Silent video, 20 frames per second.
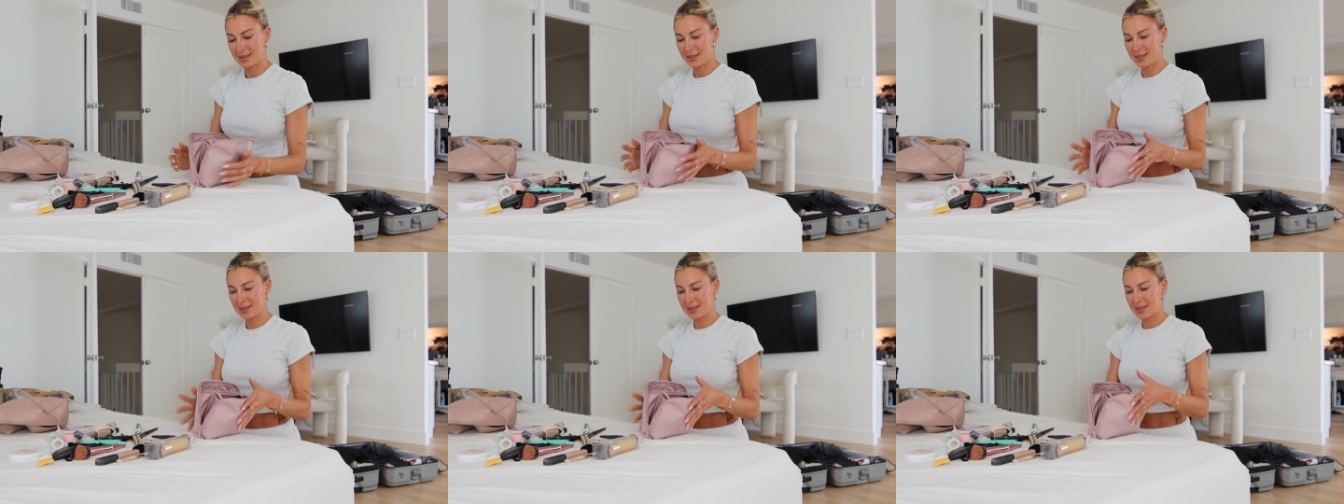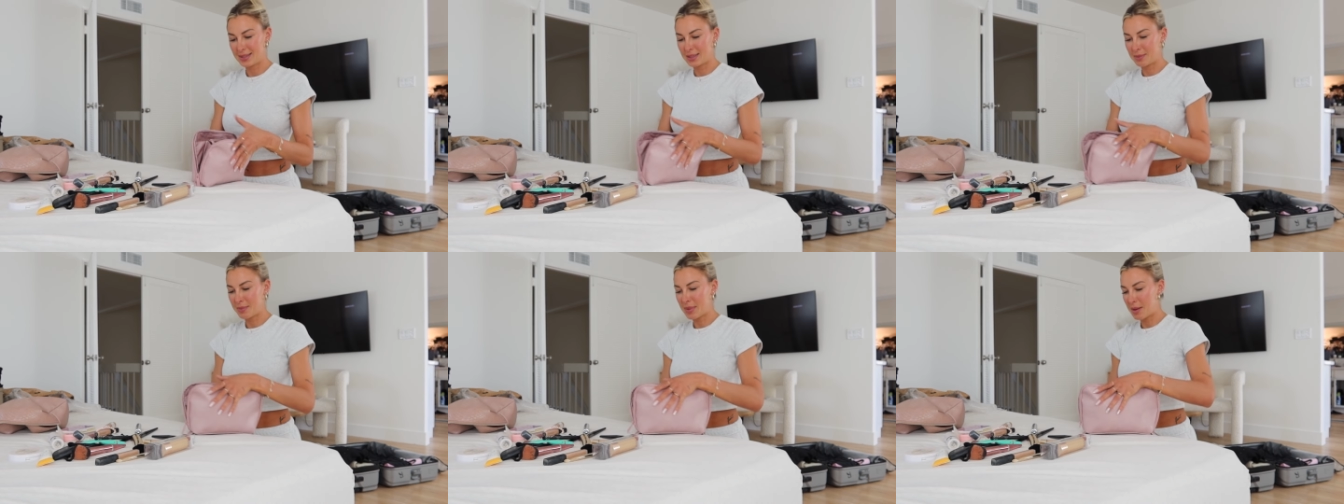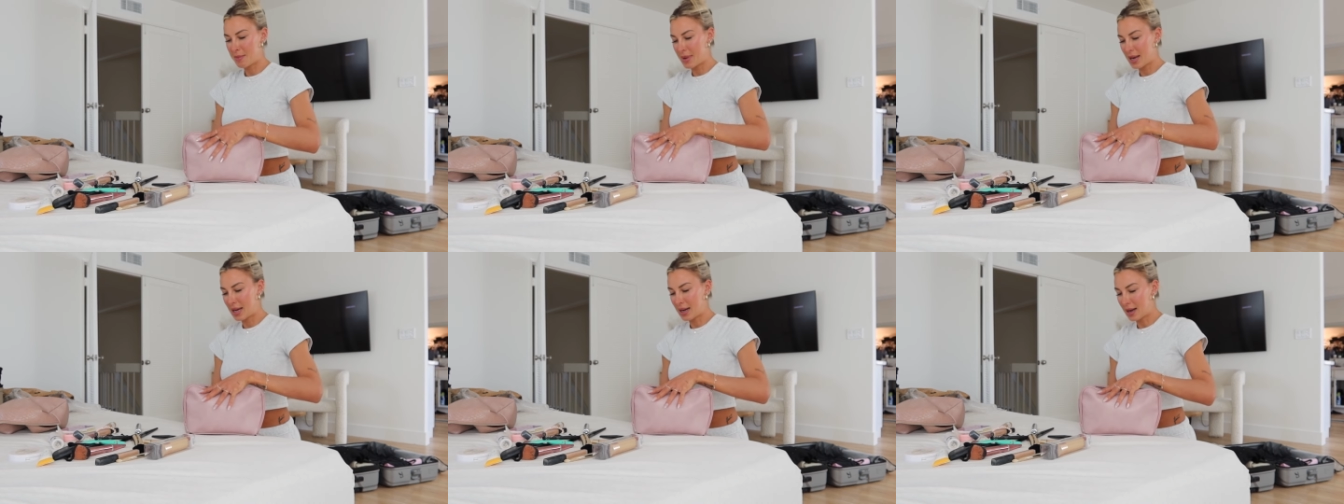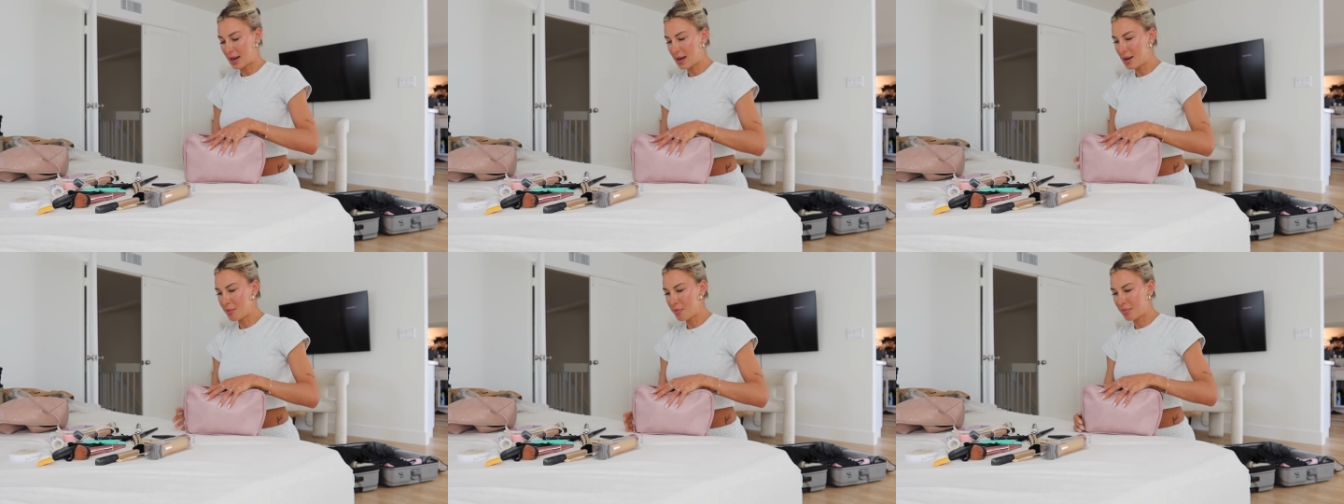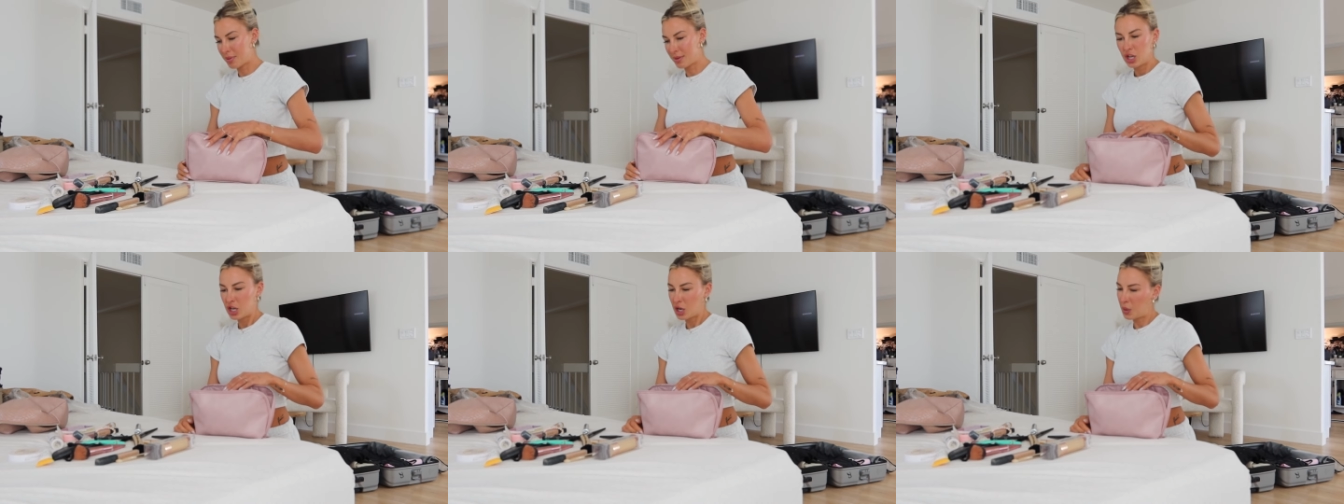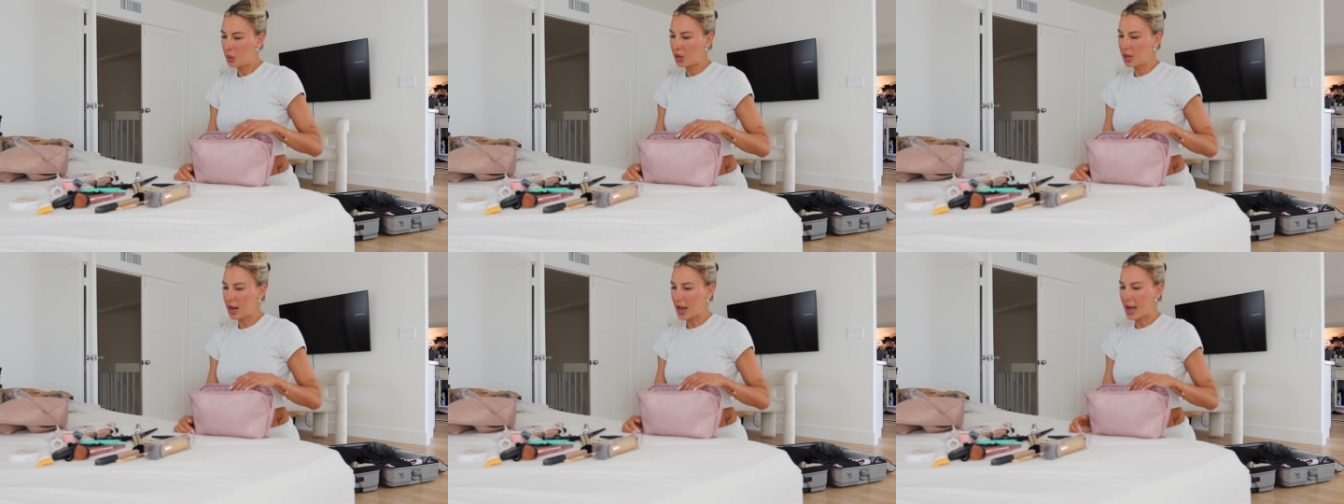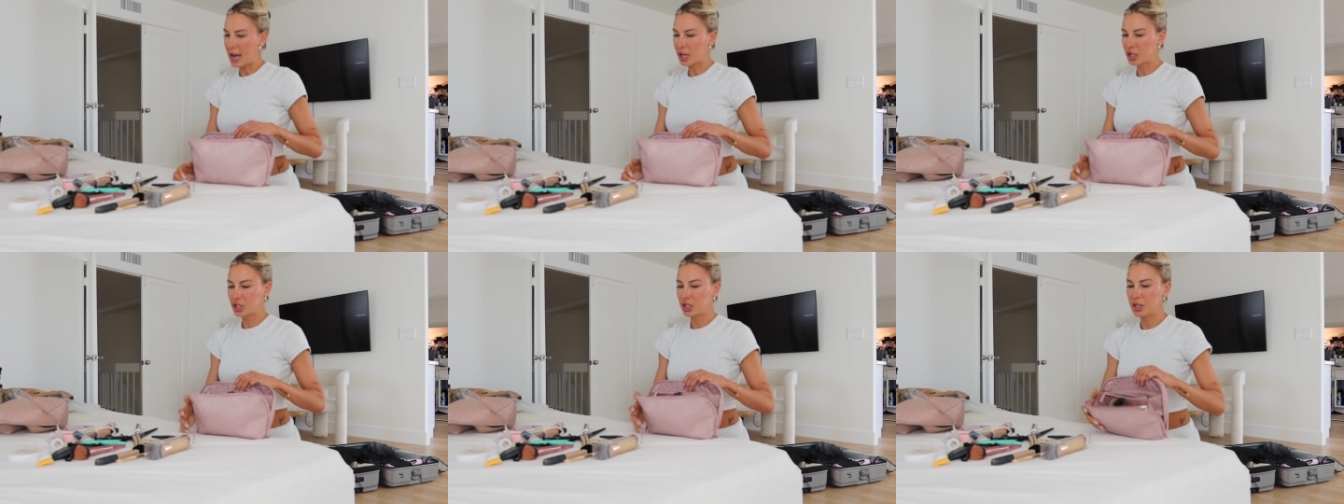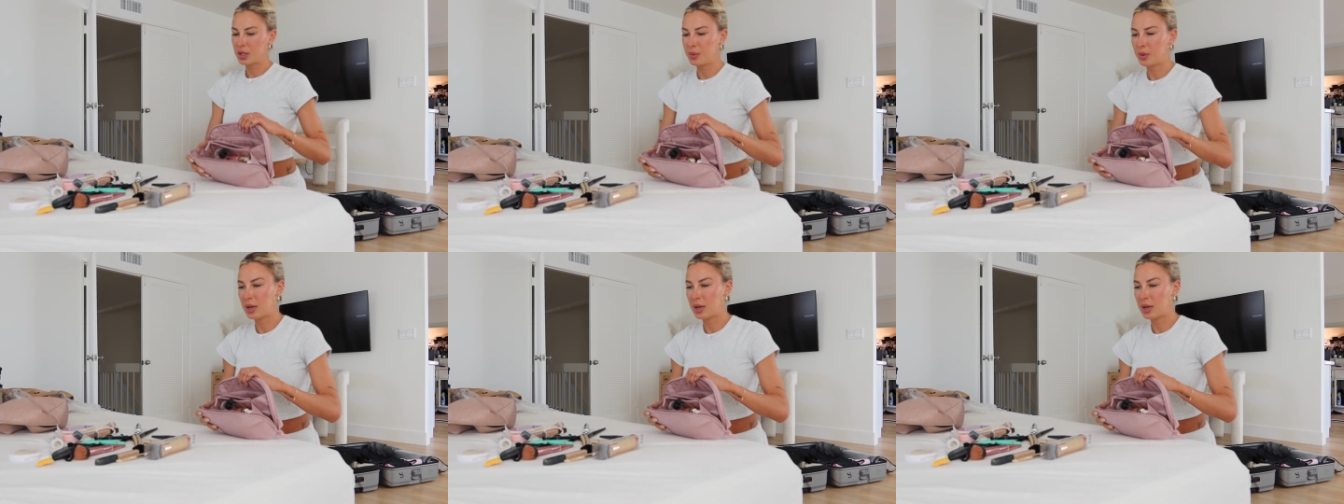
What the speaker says: This is my makeup. You know what? Actually,